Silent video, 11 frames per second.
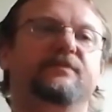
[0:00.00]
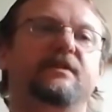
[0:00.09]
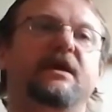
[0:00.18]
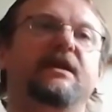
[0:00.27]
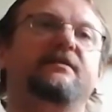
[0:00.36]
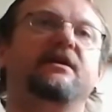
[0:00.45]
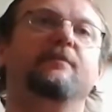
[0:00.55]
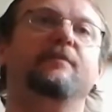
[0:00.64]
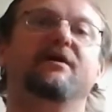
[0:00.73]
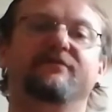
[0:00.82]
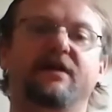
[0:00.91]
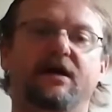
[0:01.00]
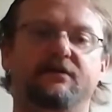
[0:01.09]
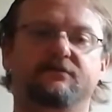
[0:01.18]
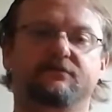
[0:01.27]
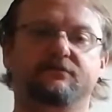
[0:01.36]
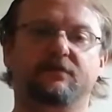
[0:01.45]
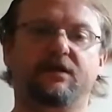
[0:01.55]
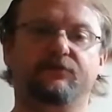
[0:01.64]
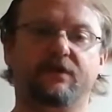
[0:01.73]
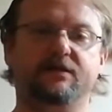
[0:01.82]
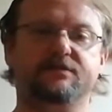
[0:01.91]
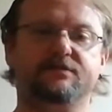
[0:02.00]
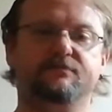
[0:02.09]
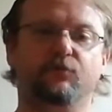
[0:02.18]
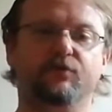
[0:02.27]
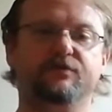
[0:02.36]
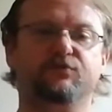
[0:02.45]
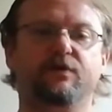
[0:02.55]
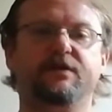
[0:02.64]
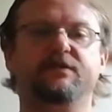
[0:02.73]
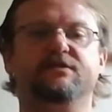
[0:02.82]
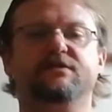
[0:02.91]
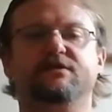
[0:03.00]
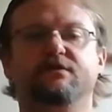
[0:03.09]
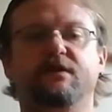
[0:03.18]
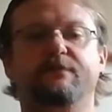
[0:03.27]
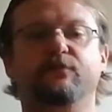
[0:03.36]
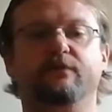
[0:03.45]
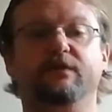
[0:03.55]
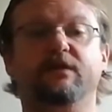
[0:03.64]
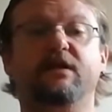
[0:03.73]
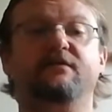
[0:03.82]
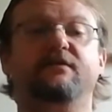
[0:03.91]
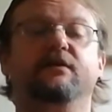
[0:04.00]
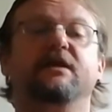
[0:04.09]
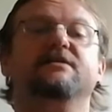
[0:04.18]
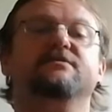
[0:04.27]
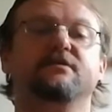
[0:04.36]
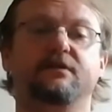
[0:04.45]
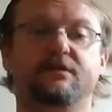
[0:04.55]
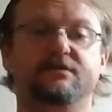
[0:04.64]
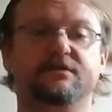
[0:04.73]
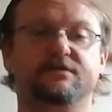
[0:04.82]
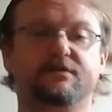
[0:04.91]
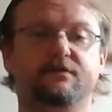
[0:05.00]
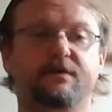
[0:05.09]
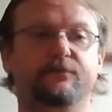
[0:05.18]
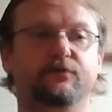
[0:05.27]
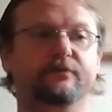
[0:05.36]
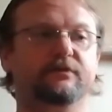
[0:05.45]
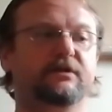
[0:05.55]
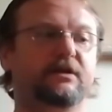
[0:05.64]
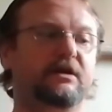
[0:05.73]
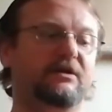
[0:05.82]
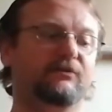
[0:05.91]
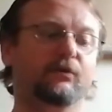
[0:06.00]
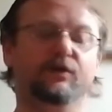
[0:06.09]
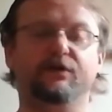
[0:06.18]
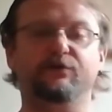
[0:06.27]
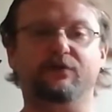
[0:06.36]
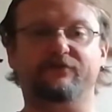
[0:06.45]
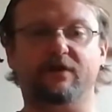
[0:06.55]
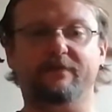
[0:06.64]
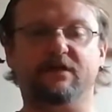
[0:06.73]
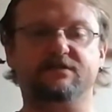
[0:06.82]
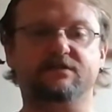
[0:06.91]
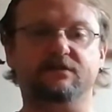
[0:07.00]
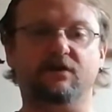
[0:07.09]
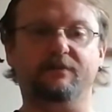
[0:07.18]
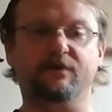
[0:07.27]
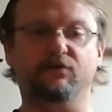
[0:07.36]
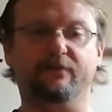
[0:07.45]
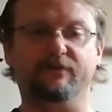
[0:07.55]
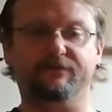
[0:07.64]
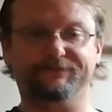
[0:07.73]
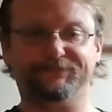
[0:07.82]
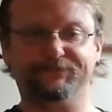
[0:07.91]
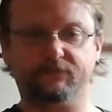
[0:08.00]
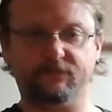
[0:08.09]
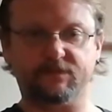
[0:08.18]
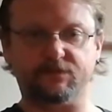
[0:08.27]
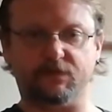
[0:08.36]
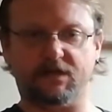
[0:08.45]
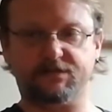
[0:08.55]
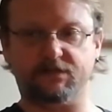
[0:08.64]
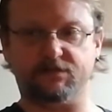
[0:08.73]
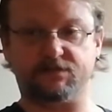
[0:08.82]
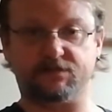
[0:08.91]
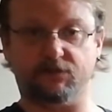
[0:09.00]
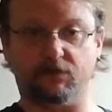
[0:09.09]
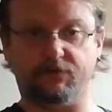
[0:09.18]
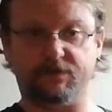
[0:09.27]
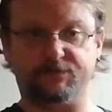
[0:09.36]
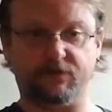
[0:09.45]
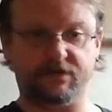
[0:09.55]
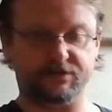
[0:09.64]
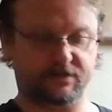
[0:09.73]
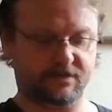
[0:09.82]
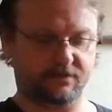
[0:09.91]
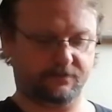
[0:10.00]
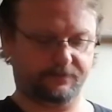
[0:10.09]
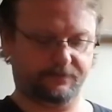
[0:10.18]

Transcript: Anything above that at rest, more than 20, is considered abnormal, and anything less than that is considered abnormal. Well, we're going to do our very best to not be normal. So we're actually going to slow our respiration down.